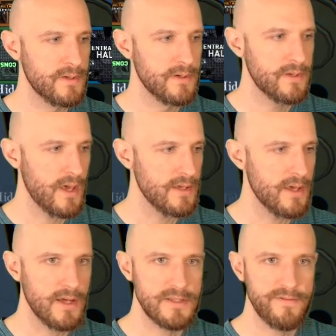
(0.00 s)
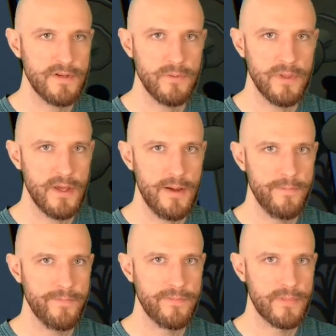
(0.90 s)
Okay, yeah, I definitely want that.
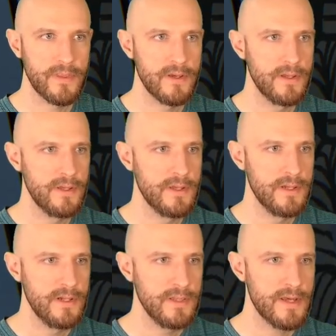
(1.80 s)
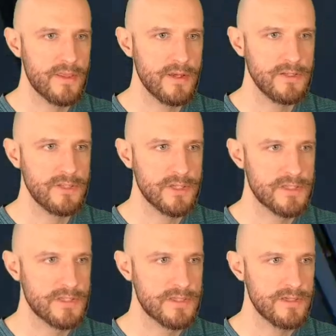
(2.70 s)
Let's
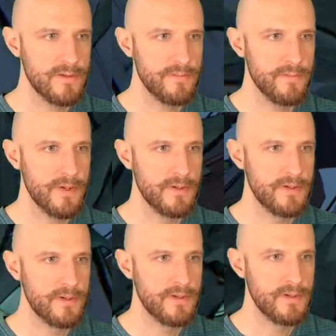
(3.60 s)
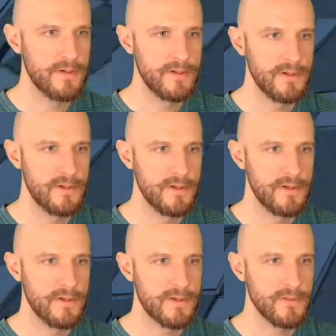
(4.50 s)
adjust some
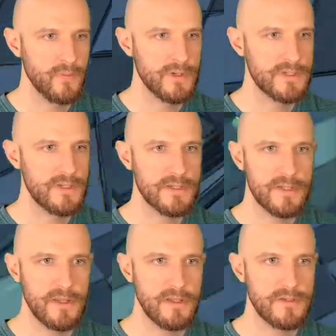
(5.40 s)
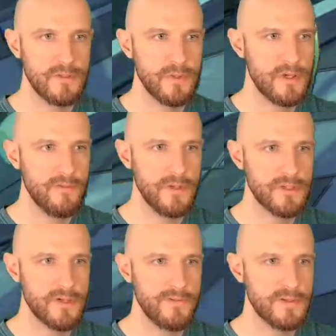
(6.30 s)
what's-its. Will you give me a
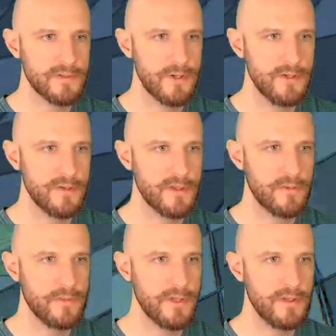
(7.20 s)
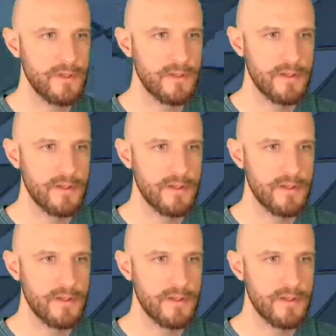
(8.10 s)
shovel as well? That would be